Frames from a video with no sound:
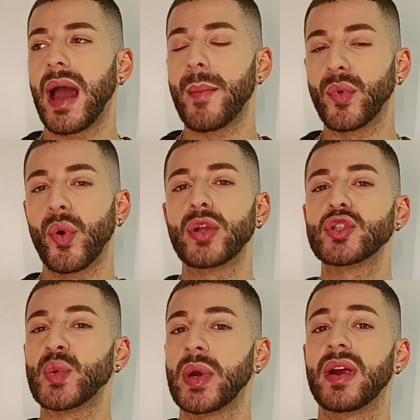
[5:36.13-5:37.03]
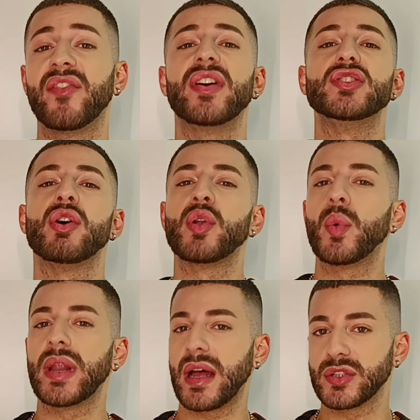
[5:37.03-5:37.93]
I'm going to wear if I don't know
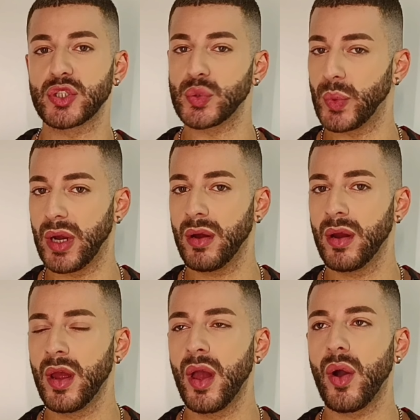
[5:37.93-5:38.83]
what else to wear,